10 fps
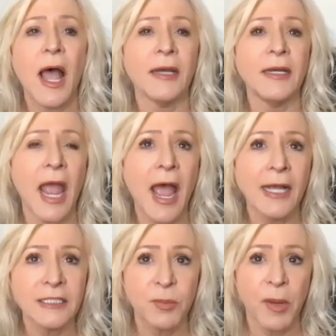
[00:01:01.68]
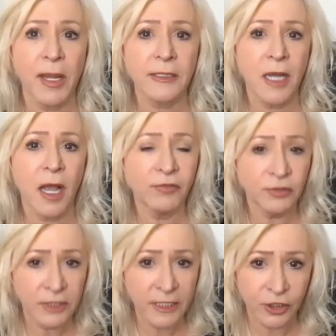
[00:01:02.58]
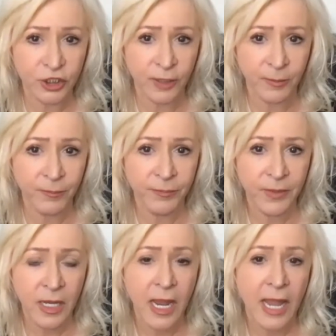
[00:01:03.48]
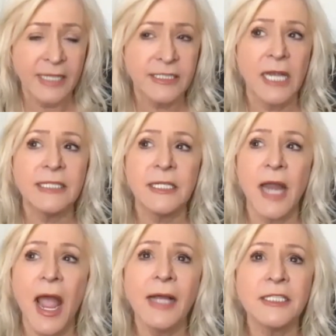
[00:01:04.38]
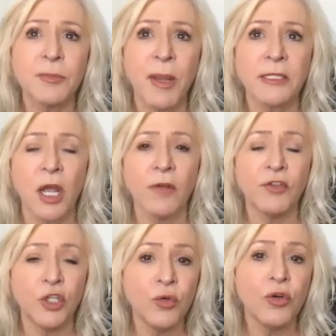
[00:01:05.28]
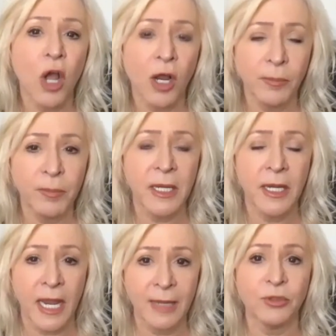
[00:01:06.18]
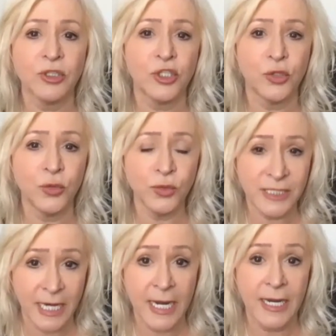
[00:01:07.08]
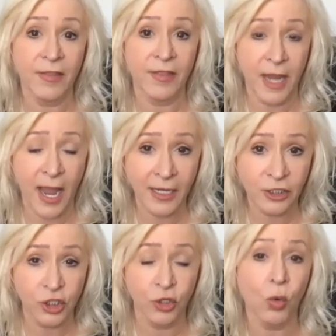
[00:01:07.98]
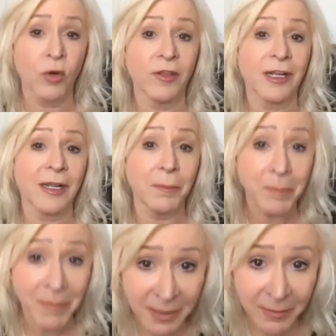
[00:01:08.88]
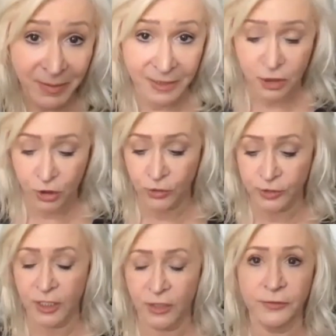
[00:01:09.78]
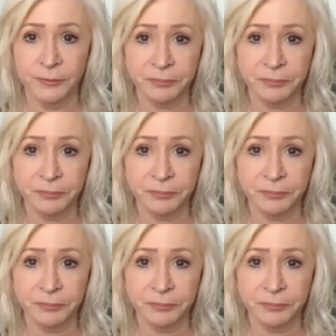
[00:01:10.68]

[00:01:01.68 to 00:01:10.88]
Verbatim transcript: an aspect of leadership. It's, it's an aspect of you not being able to take the action or the commitment to yourself.